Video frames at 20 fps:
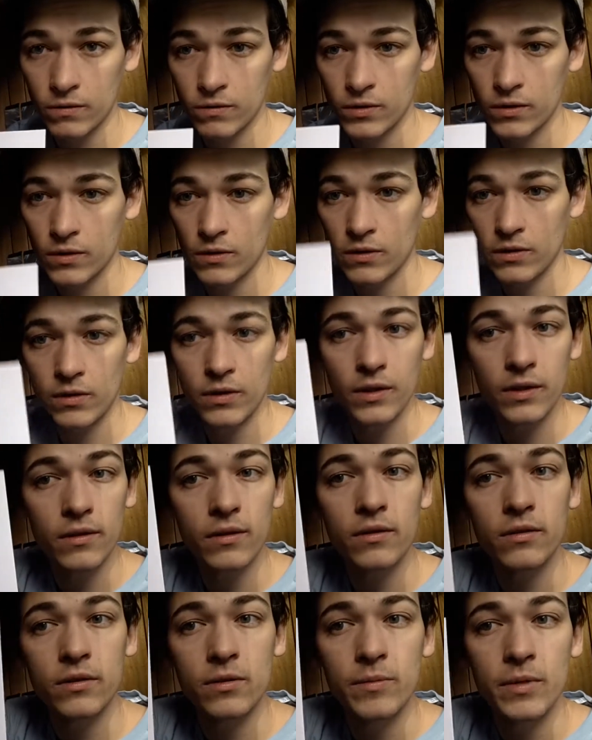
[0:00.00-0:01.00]
So
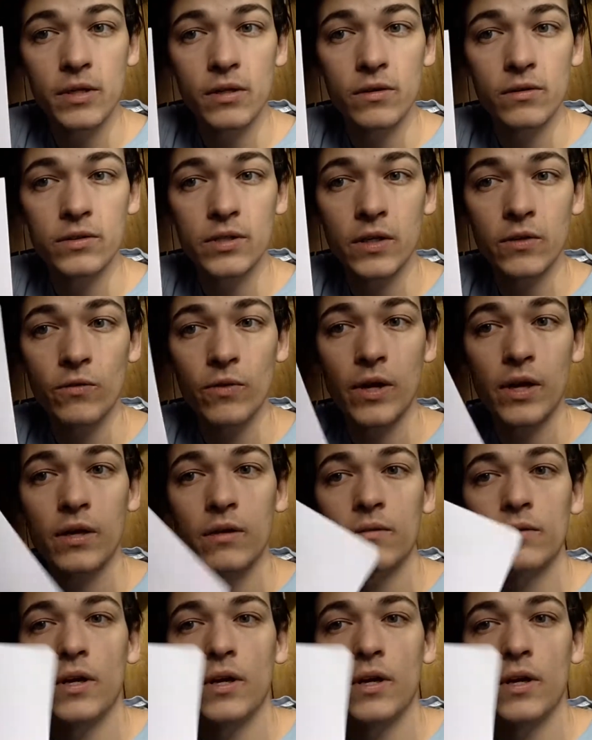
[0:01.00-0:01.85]
to me, it looks like rain.